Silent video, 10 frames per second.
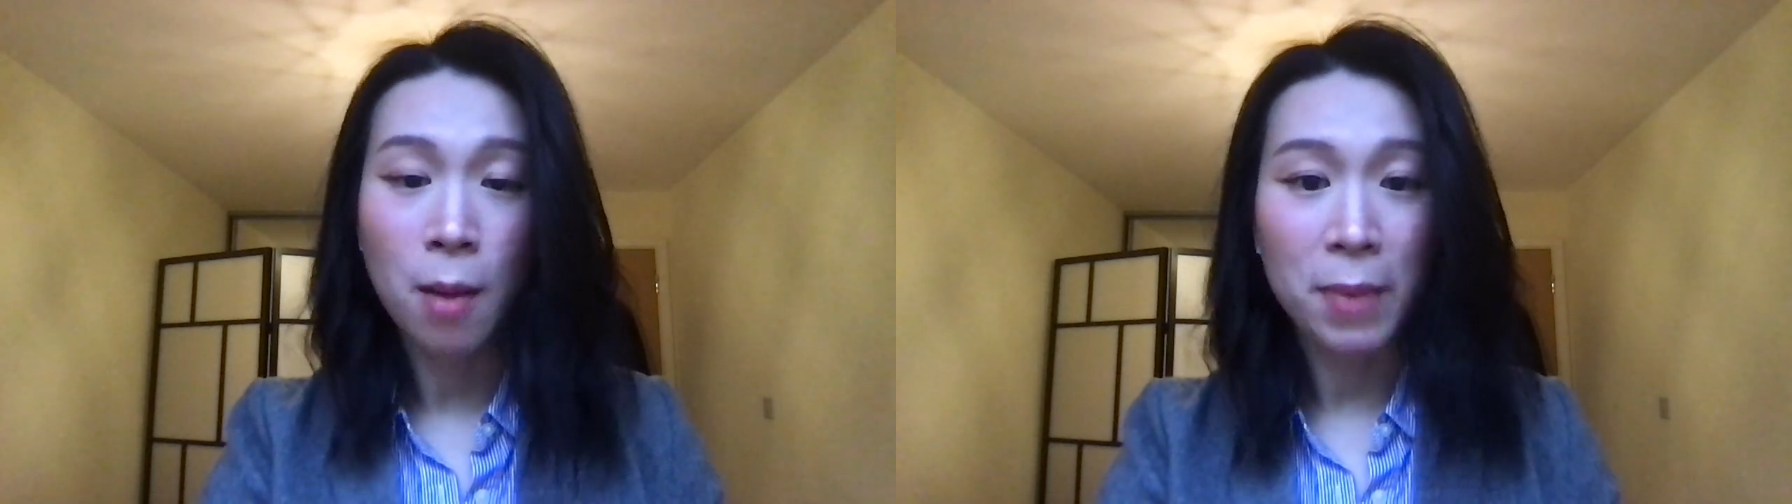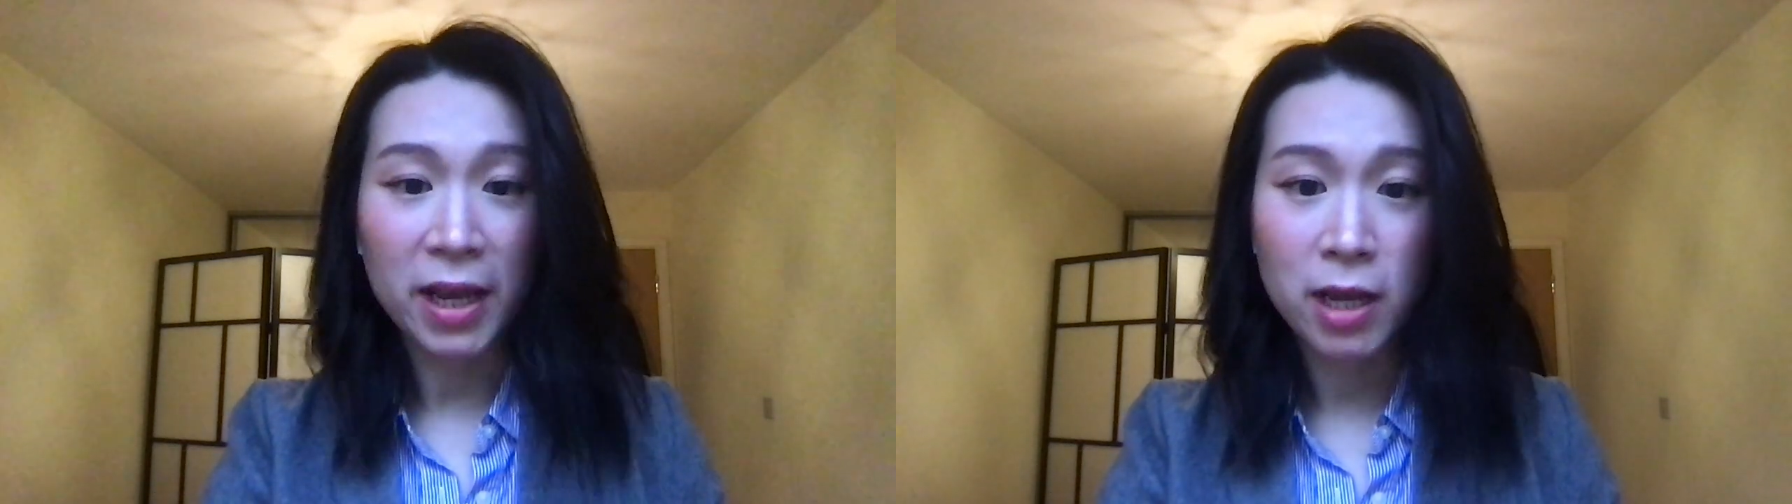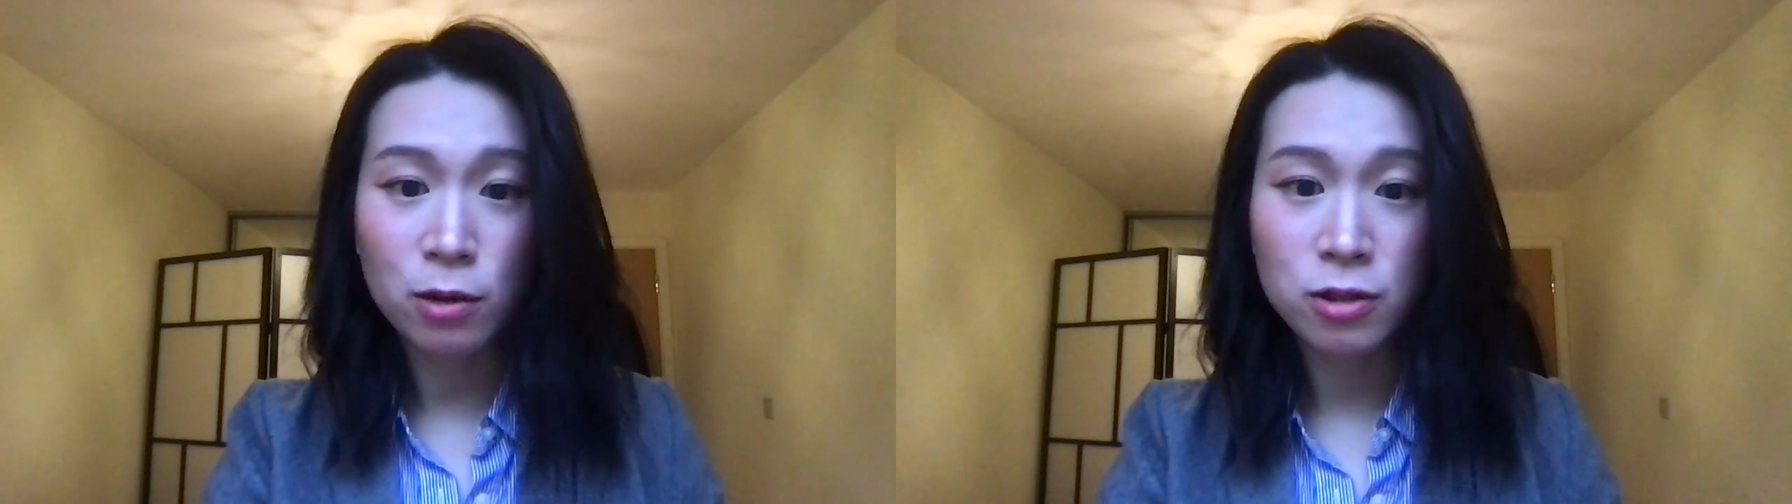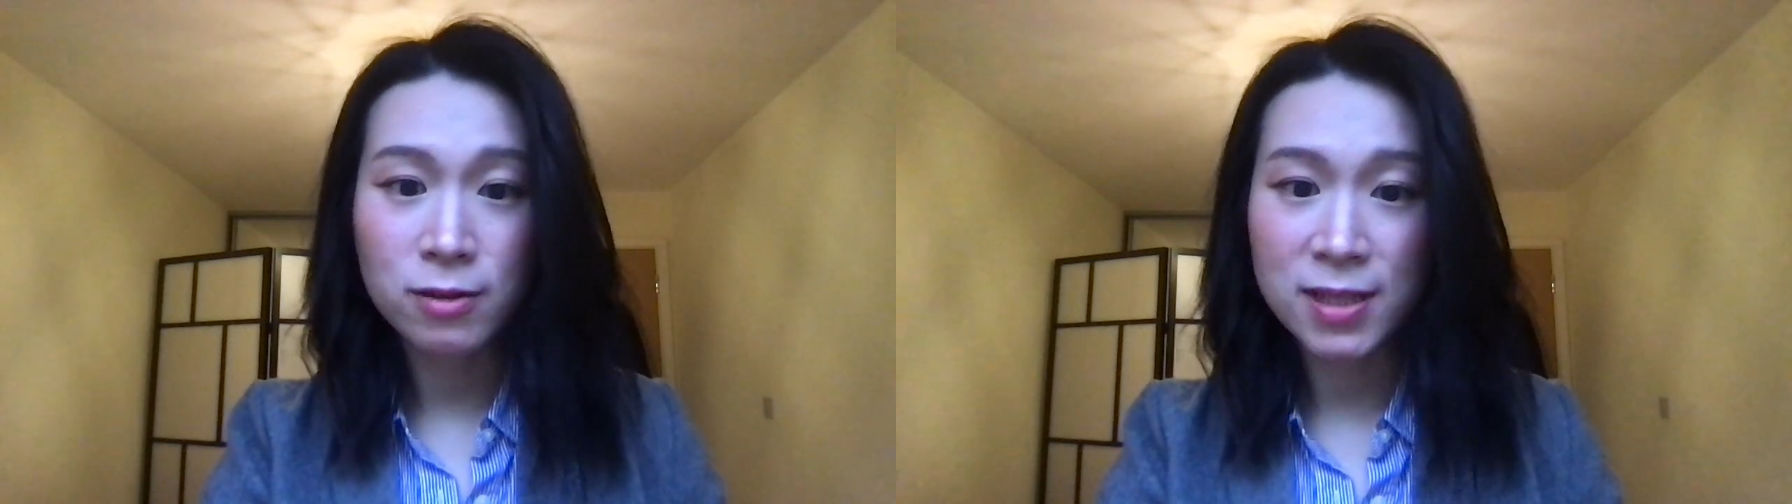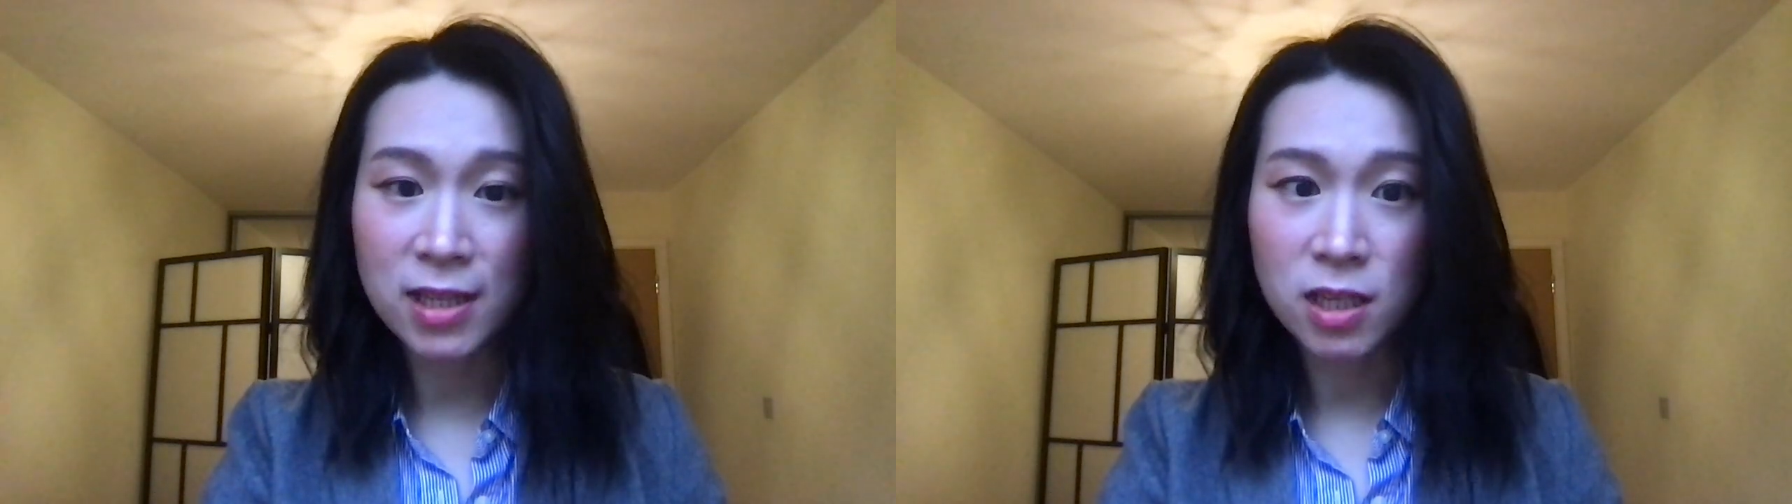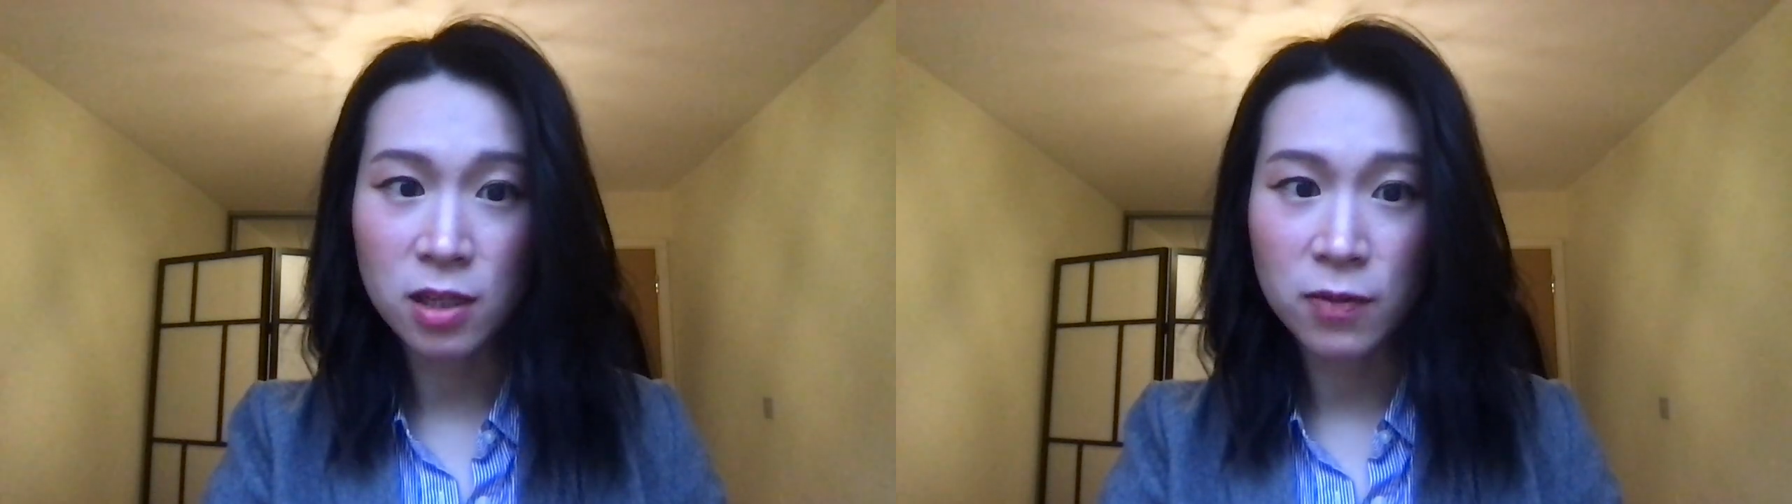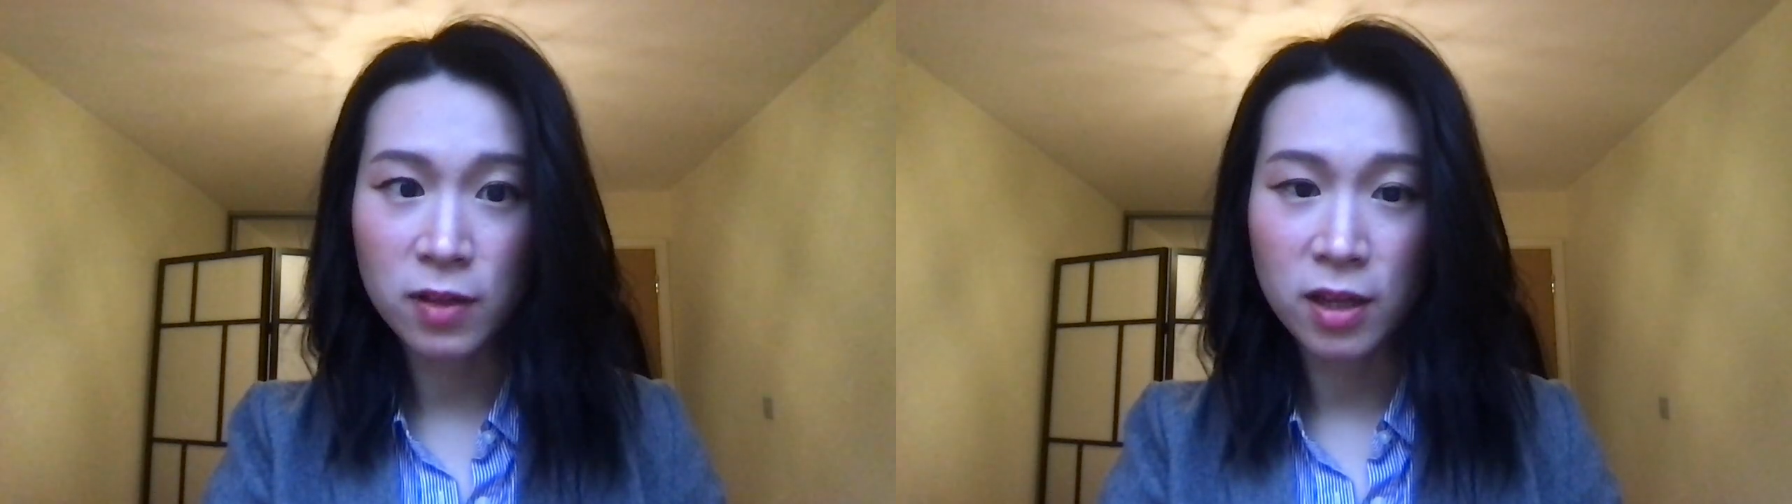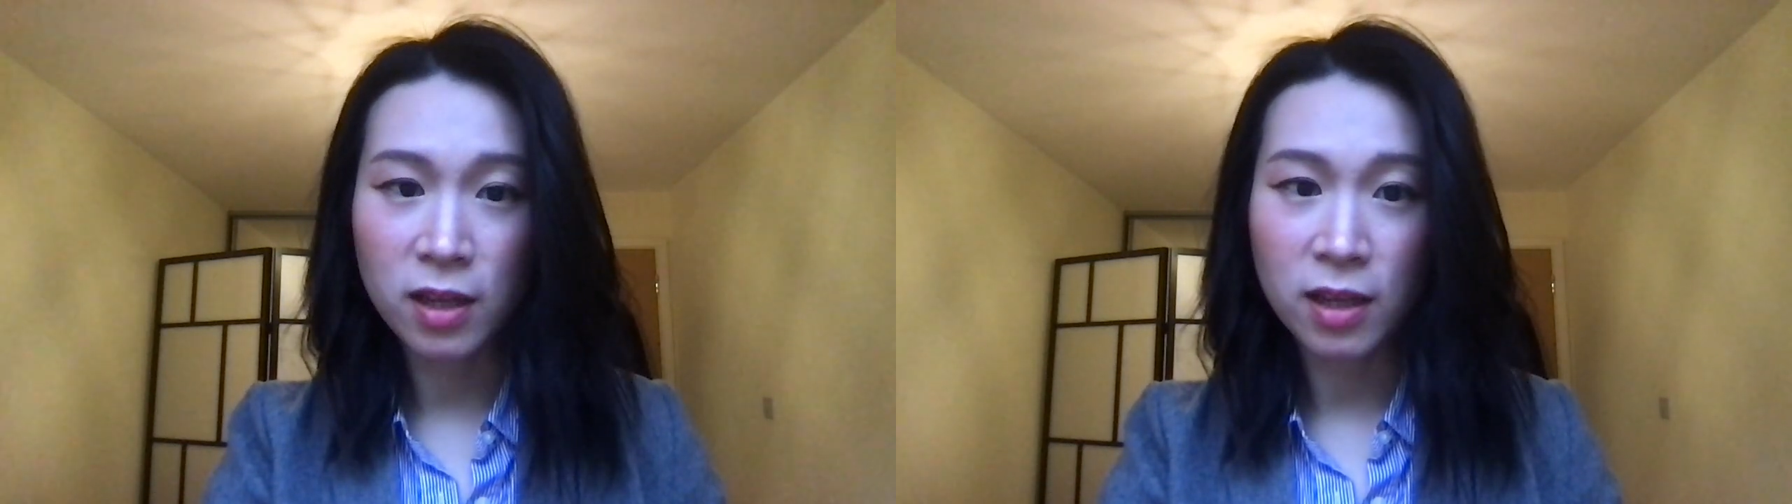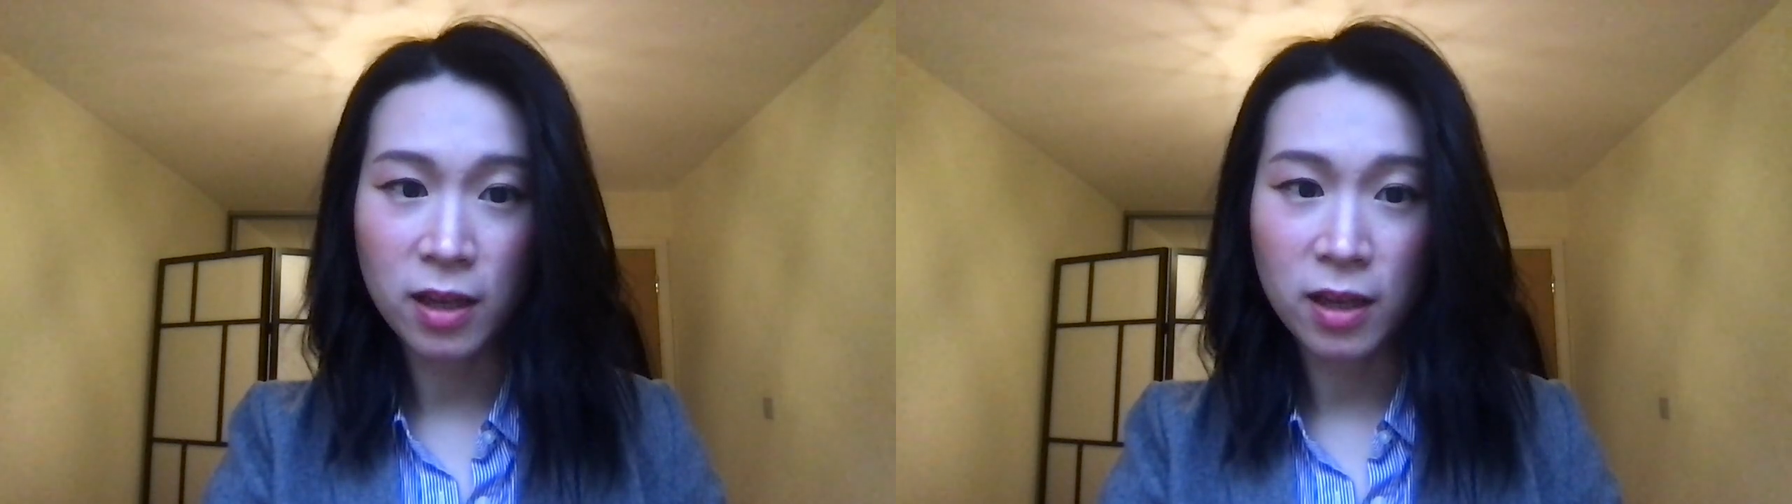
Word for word: my cultural sensitivity